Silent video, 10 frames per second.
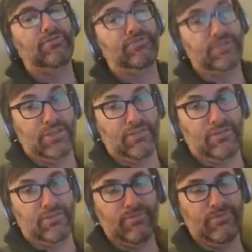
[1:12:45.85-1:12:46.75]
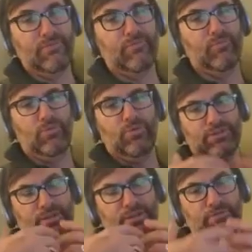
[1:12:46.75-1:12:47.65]
together more
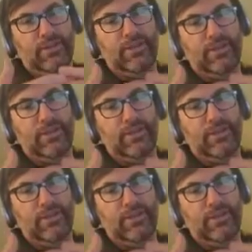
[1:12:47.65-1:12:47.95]
skillfully?